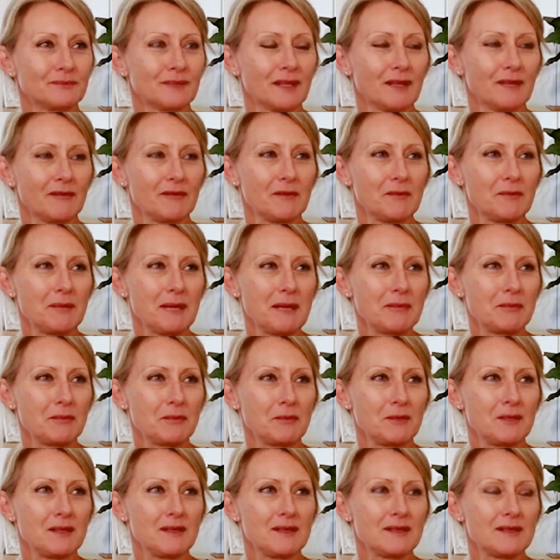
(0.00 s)
for people
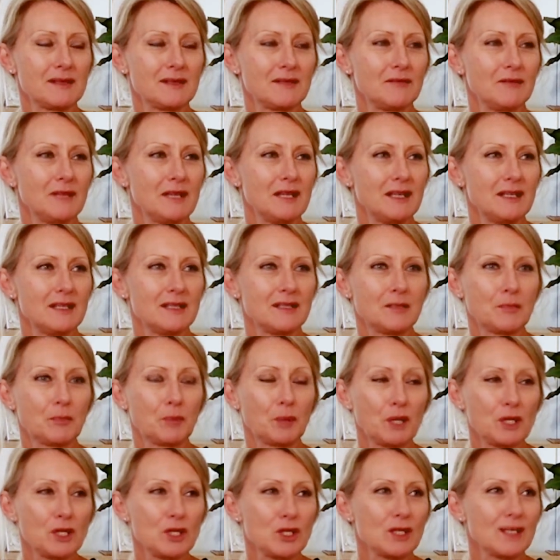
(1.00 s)
with severe
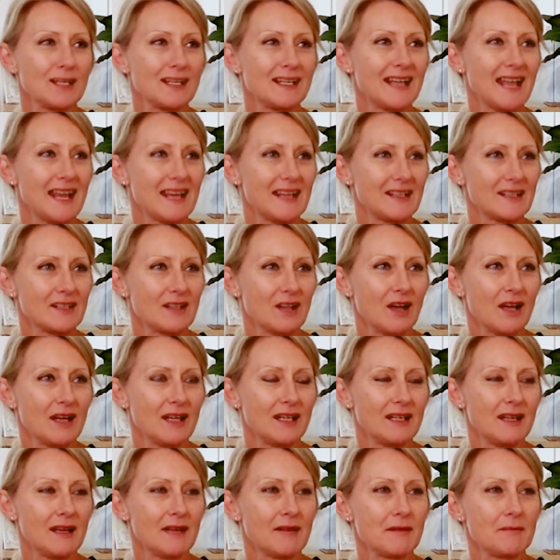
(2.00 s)
depression and anxiety and
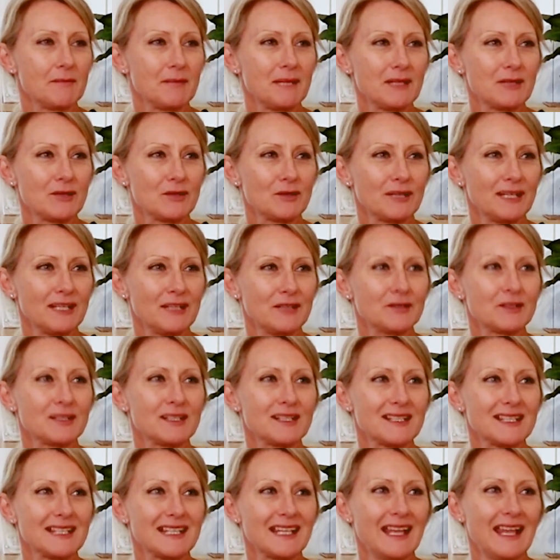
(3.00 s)
other mental illness,
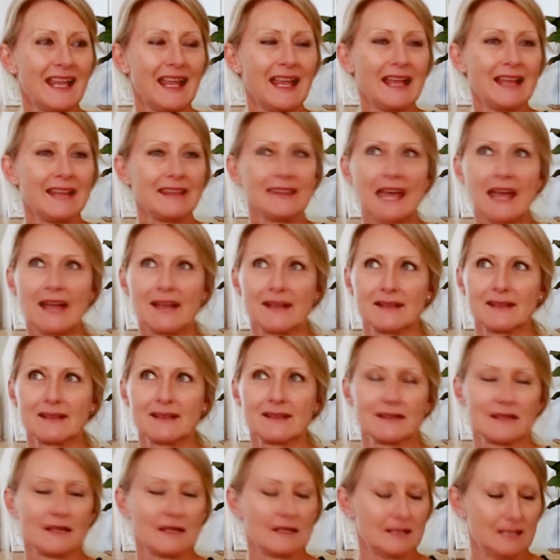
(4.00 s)

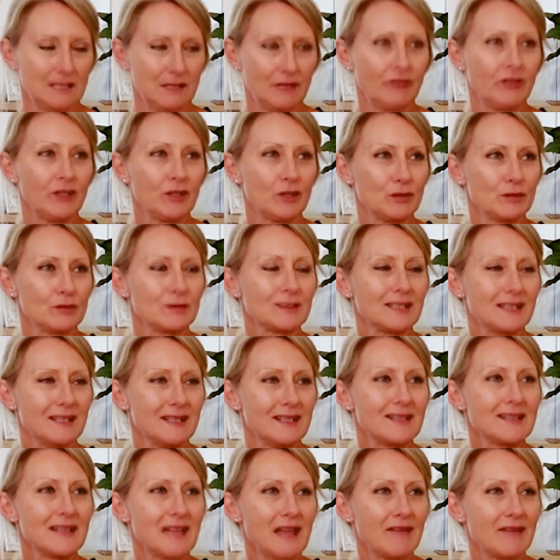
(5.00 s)
that's a difficulty,
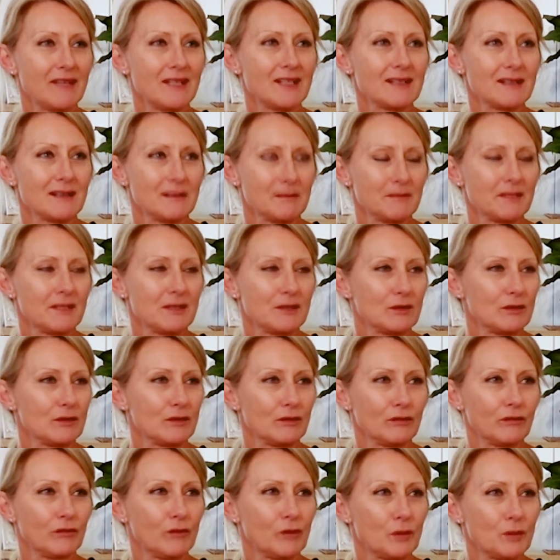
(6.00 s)
is having something to
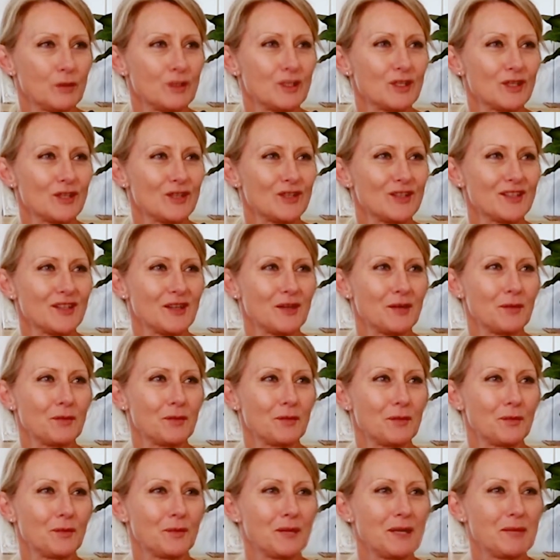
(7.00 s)
look forward to. So
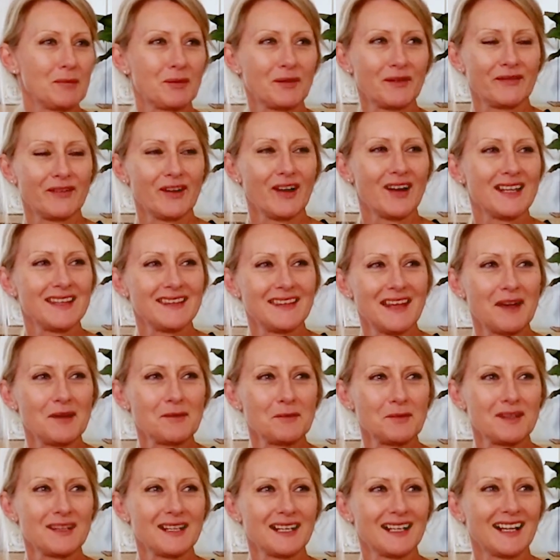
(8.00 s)
we provide that
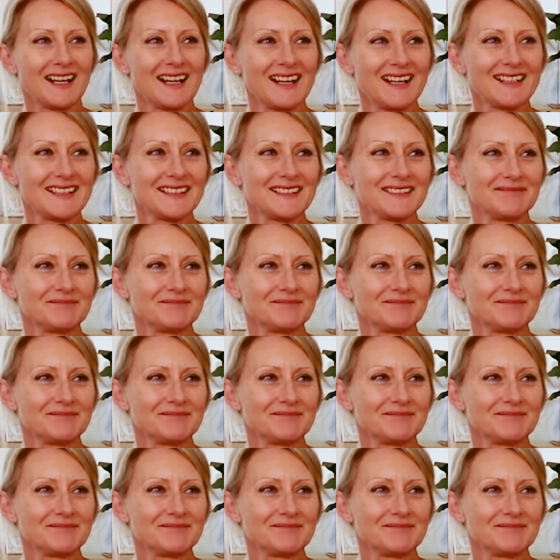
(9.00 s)
with a garden.